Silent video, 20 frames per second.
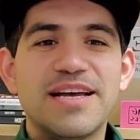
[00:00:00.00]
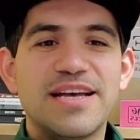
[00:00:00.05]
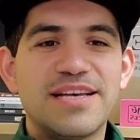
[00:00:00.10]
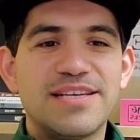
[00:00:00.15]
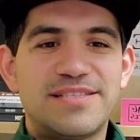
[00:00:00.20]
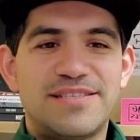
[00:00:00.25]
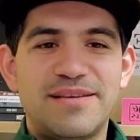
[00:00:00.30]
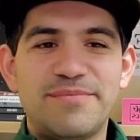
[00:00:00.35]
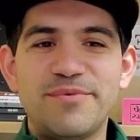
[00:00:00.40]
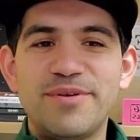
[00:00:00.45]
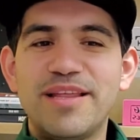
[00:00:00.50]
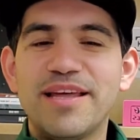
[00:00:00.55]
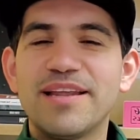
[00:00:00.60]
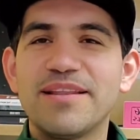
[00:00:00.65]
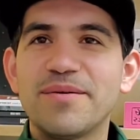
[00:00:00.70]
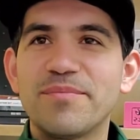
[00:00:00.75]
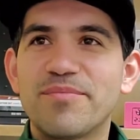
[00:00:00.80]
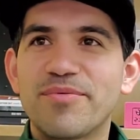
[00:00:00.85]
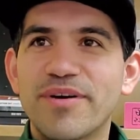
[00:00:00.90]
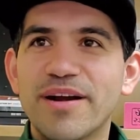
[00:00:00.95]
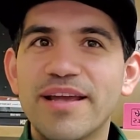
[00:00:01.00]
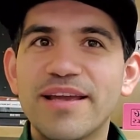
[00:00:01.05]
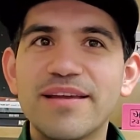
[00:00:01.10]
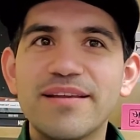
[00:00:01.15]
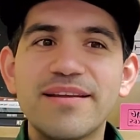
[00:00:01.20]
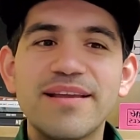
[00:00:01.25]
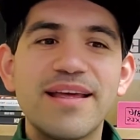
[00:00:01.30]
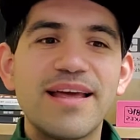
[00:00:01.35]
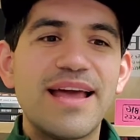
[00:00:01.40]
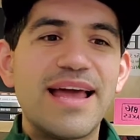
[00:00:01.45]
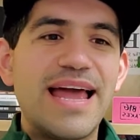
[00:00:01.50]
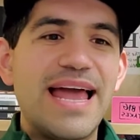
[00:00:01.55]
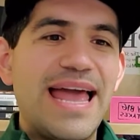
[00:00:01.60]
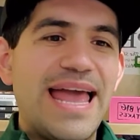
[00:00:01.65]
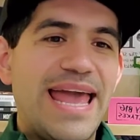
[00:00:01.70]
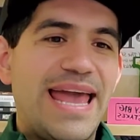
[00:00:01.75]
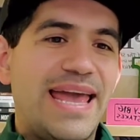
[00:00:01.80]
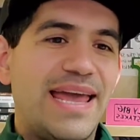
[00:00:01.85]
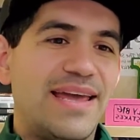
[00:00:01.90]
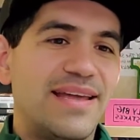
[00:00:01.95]
stimulating the brain
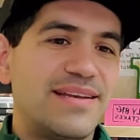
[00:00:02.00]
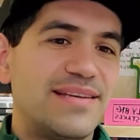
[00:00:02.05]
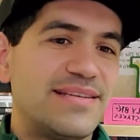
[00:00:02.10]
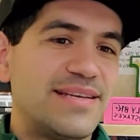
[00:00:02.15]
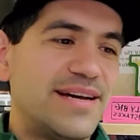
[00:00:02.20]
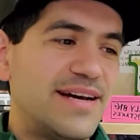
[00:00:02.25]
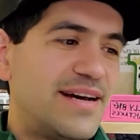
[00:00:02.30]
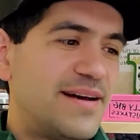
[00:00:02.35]
and